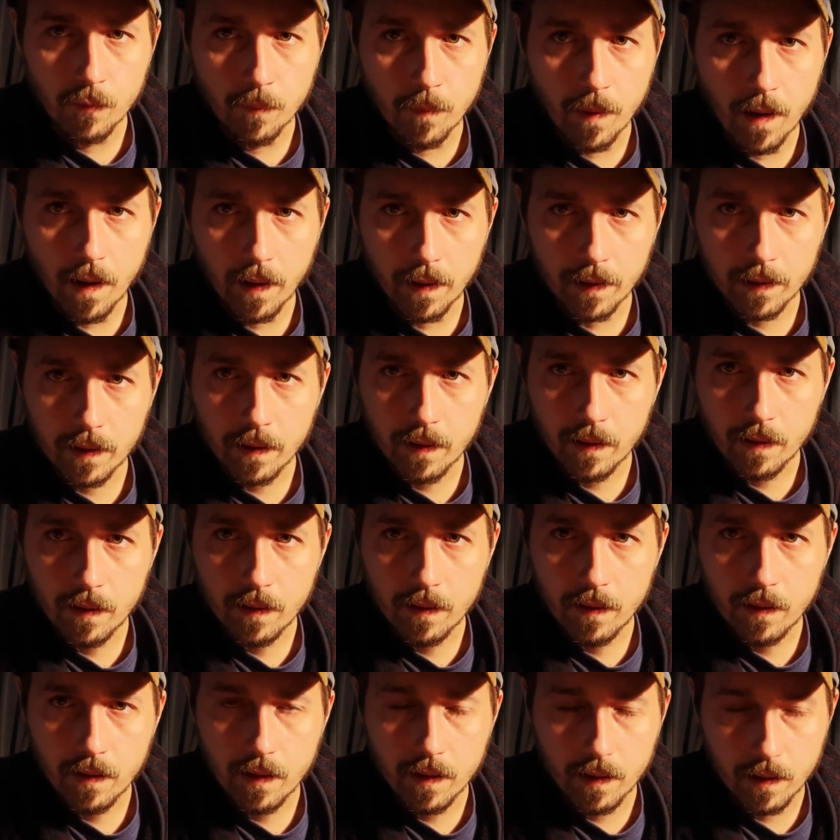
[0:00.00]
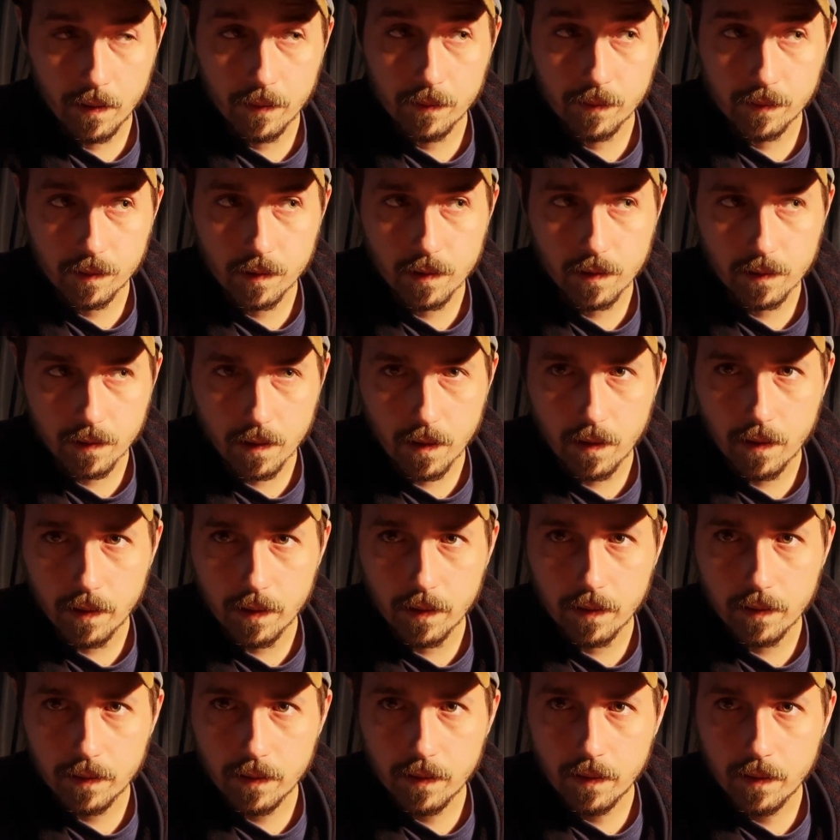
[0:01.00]
back. And I was like, all
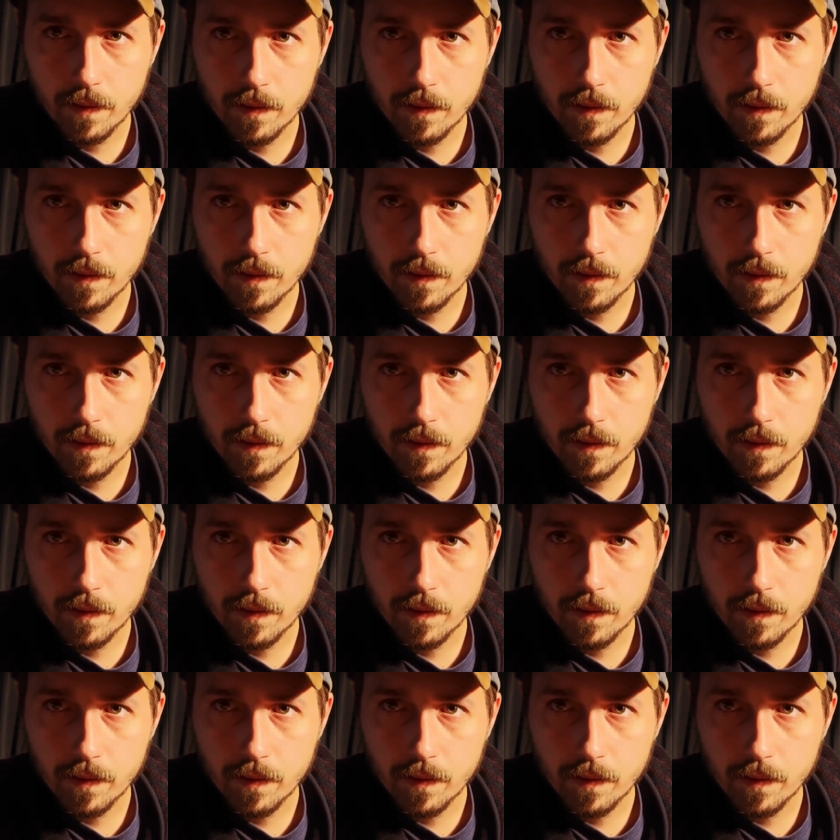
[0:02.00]
right.